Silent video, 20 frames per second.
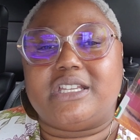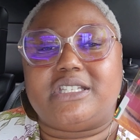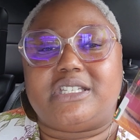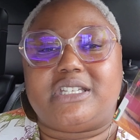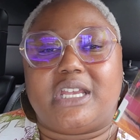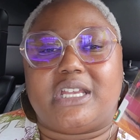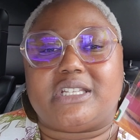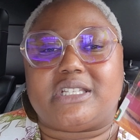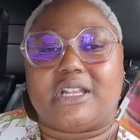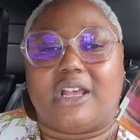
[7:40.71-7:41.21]

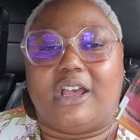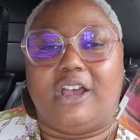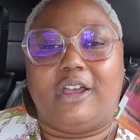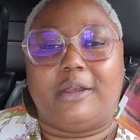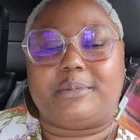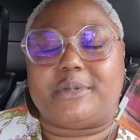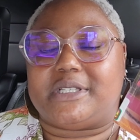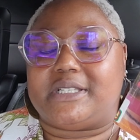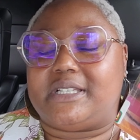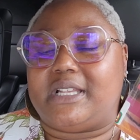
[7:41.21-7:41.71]
just
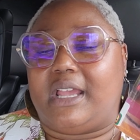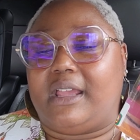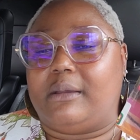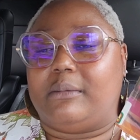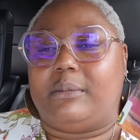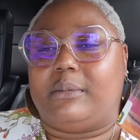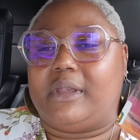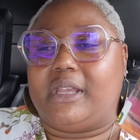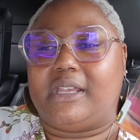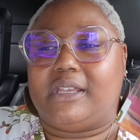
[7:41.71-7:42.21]
upset
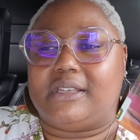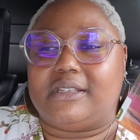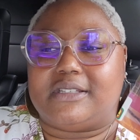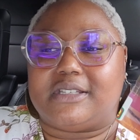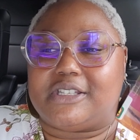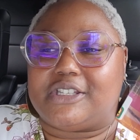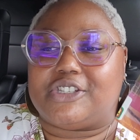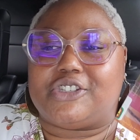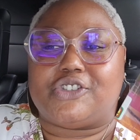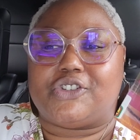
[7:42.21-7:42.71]
me
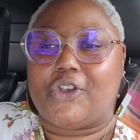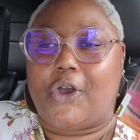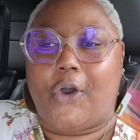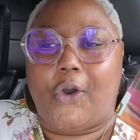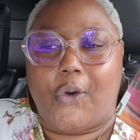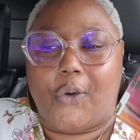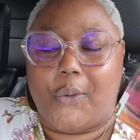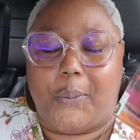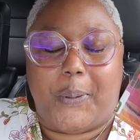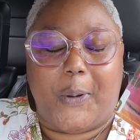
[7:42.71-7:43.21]

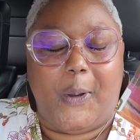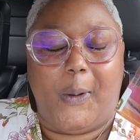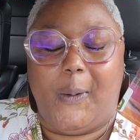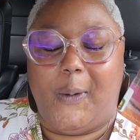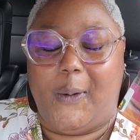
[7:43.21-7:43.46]
so,